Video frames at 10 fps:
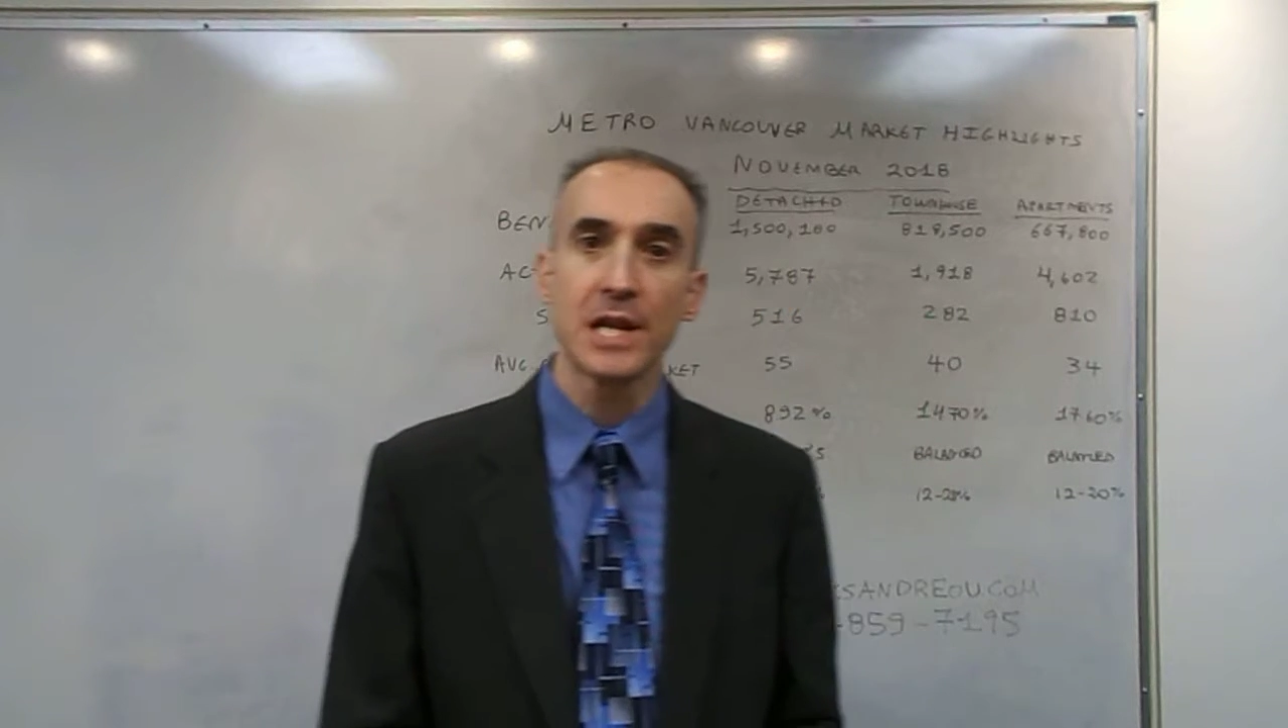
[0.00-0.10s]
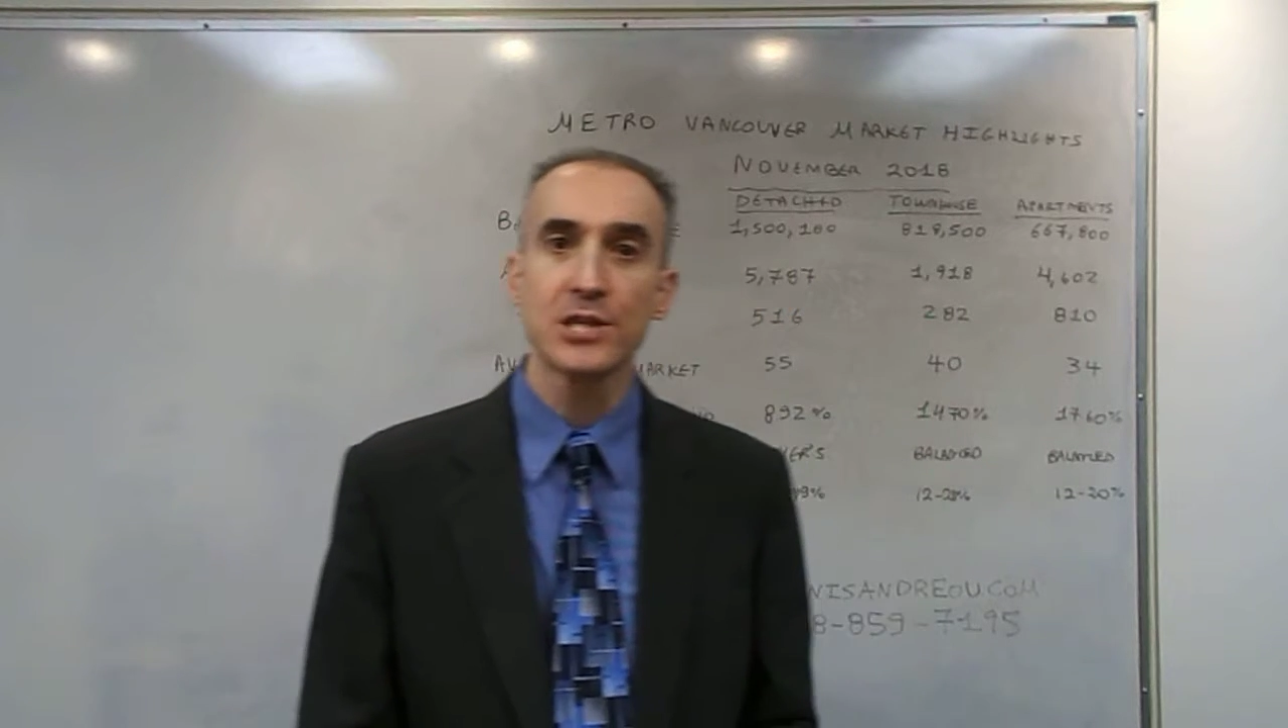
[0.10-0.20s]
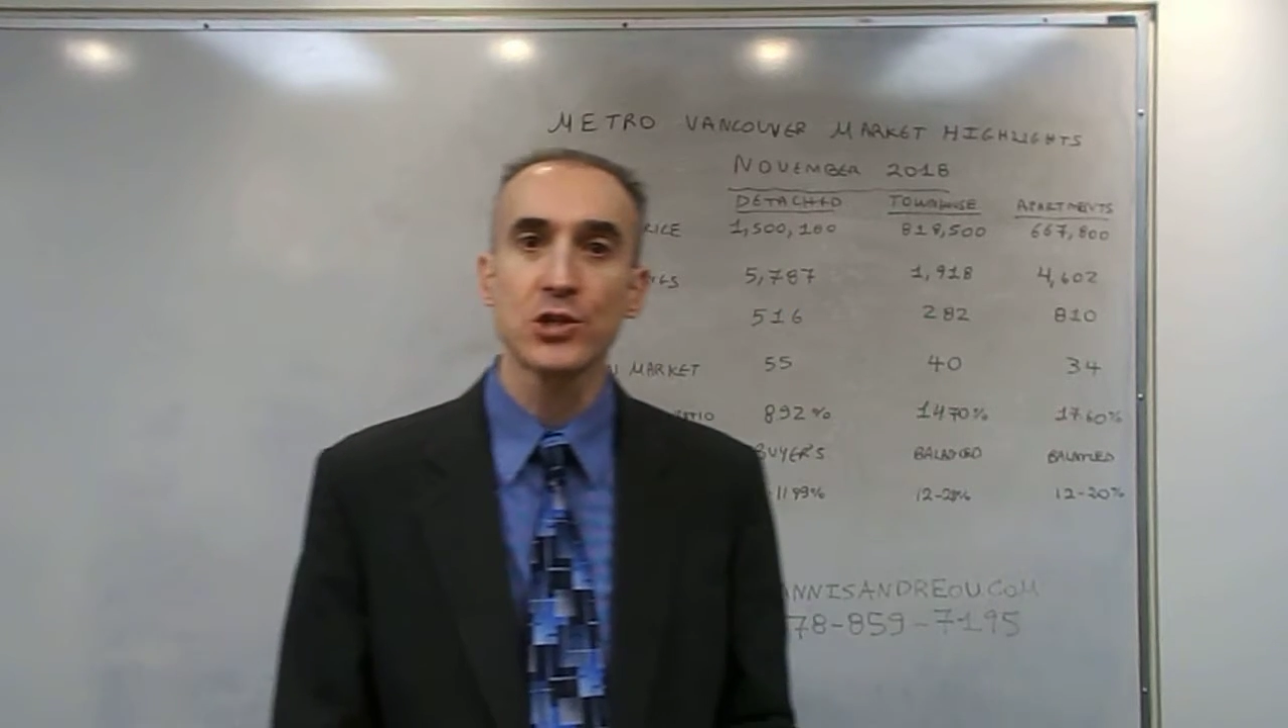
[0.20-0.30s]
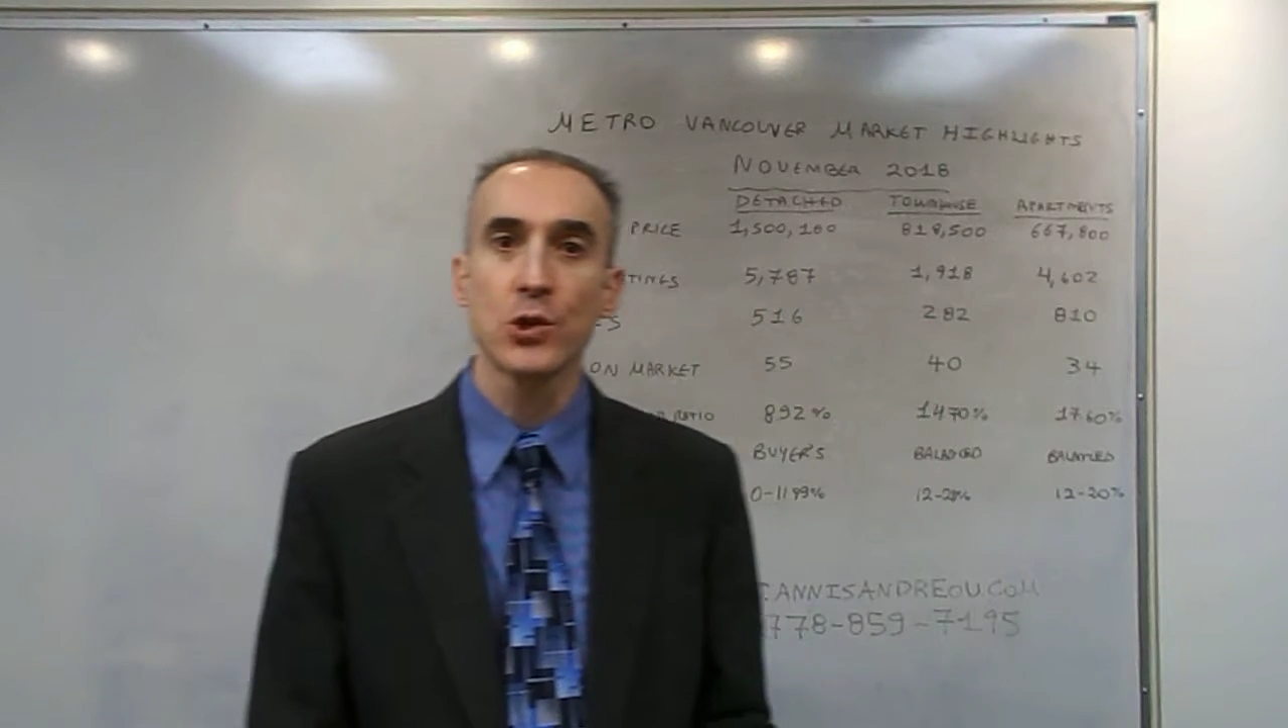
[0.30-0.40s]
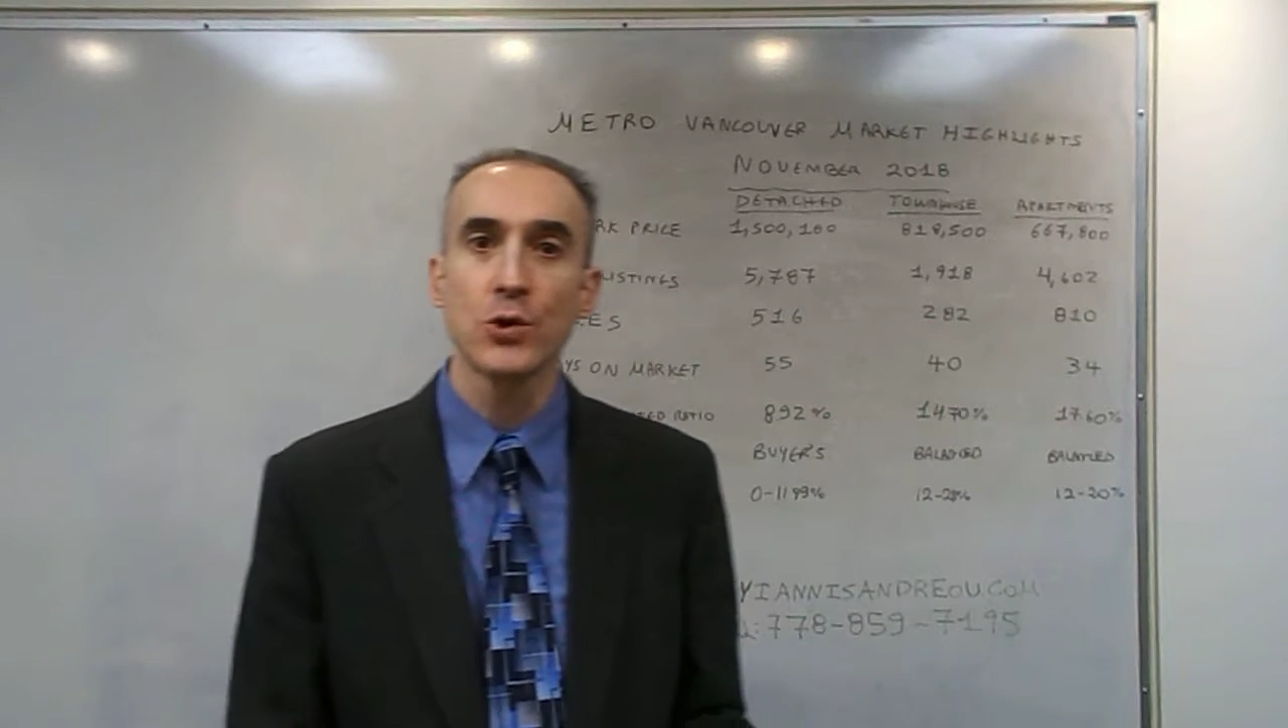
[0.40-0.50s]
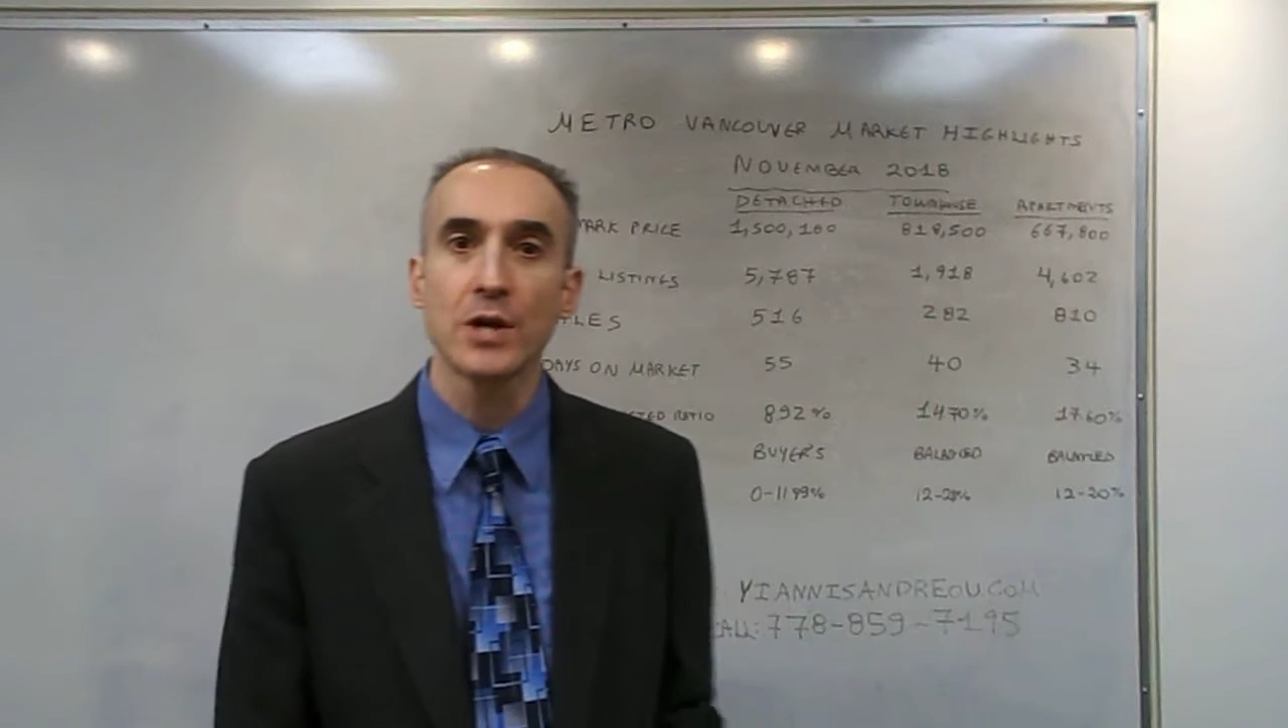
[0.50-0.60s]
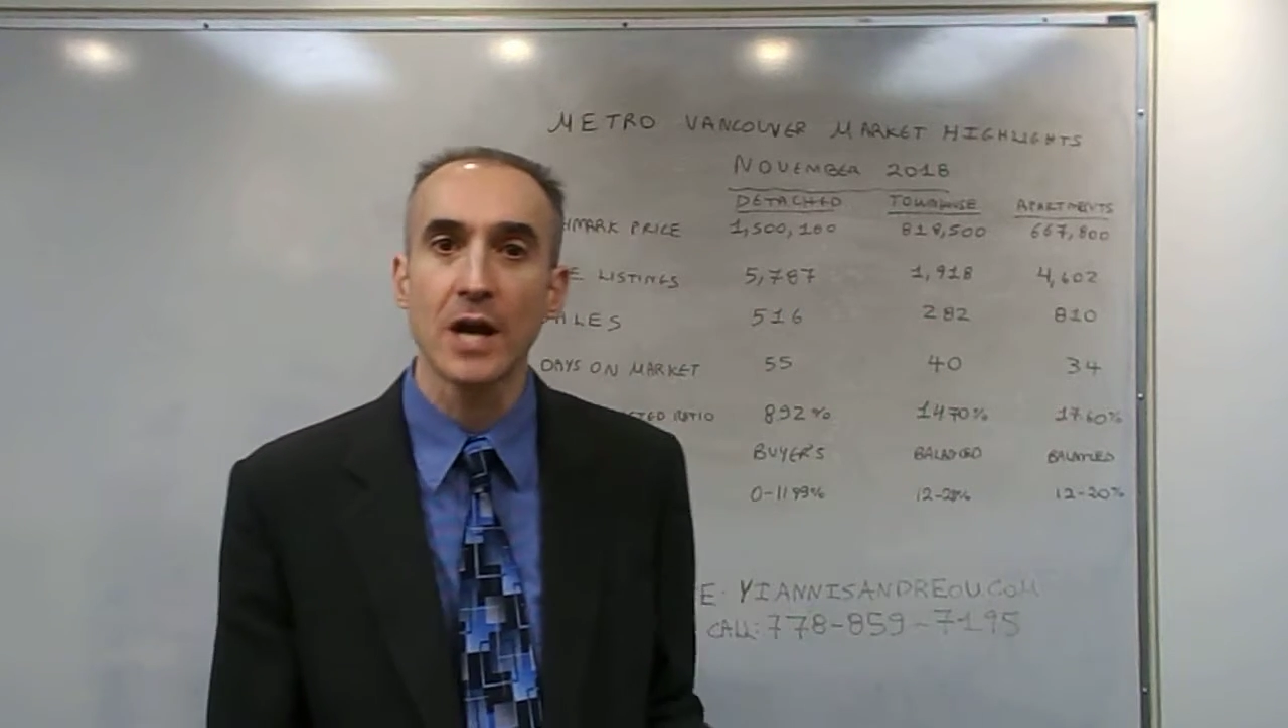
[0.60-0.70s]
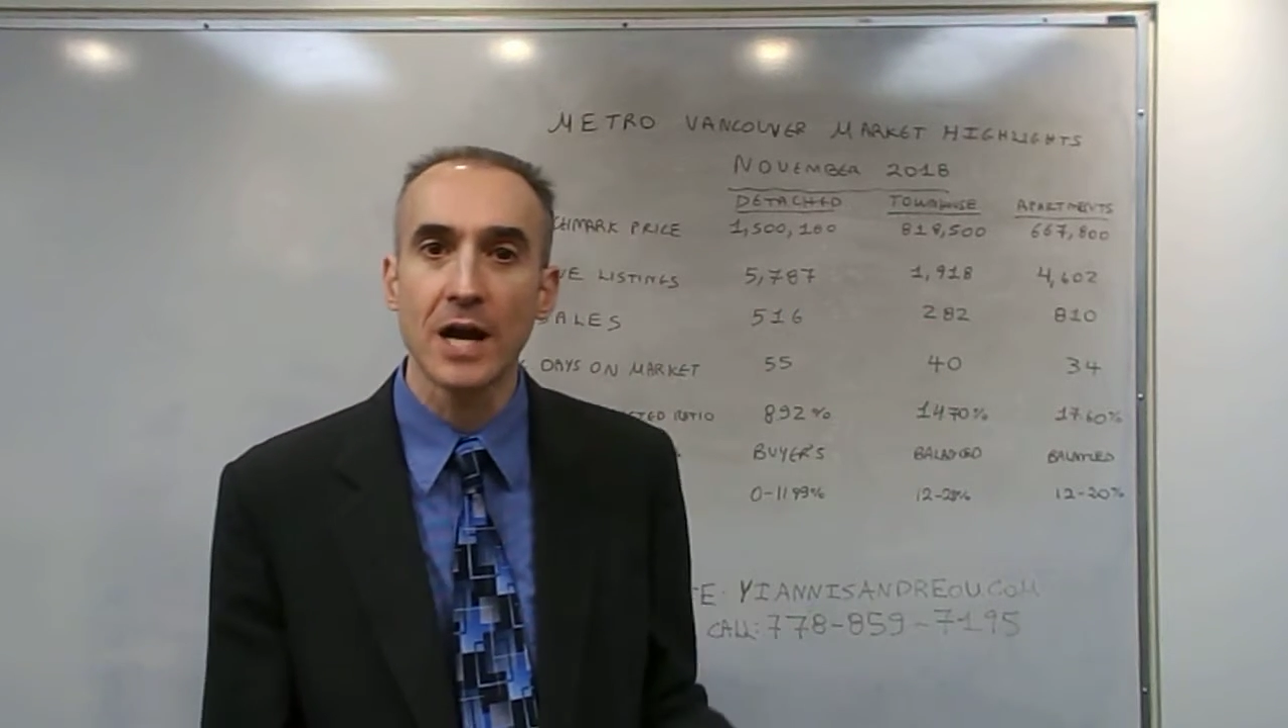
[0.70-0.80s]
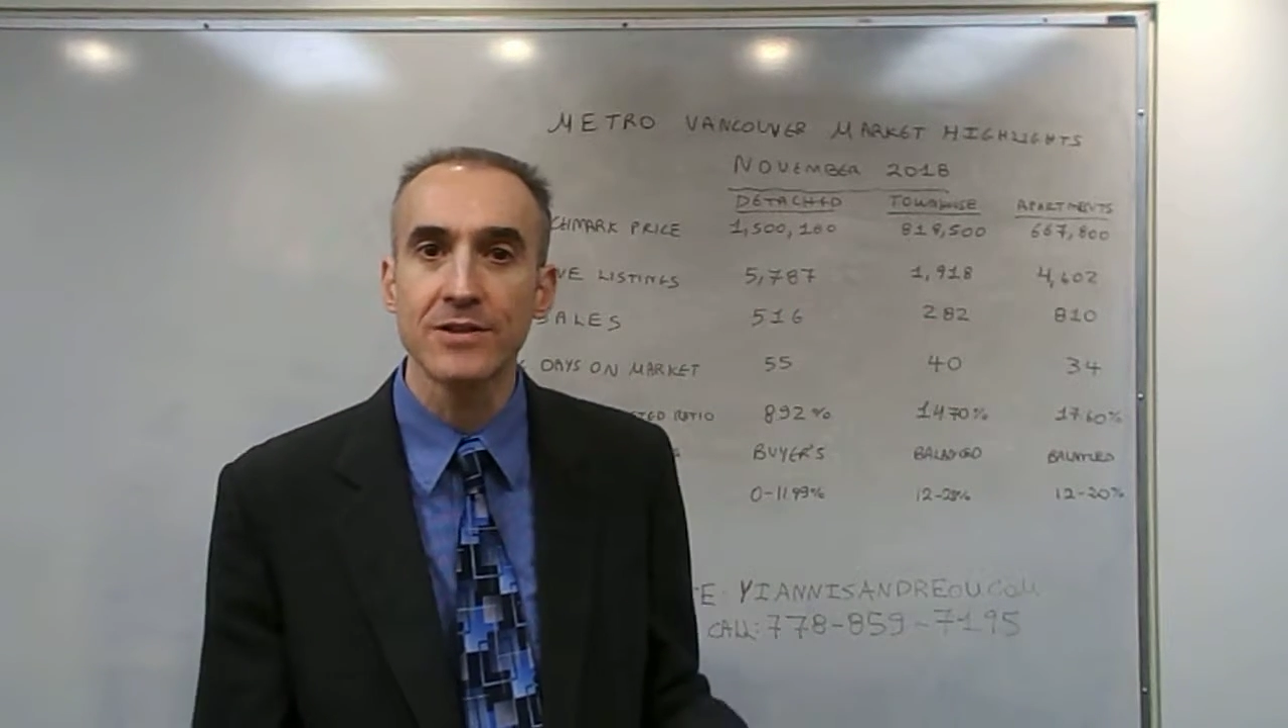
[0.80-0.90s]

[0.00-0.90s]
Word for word: Let's look